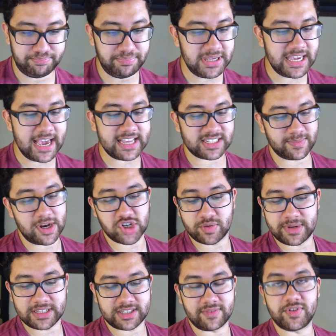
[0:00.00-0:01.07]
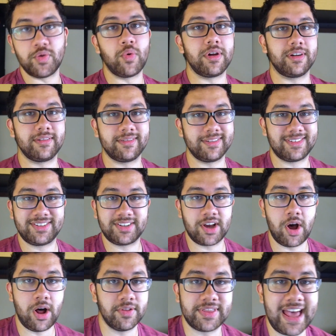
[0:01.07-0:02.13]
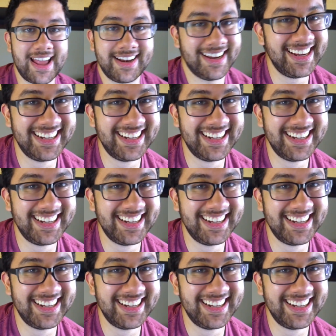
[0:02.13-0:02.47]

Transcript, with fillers: BS measurements, if you want to call it that,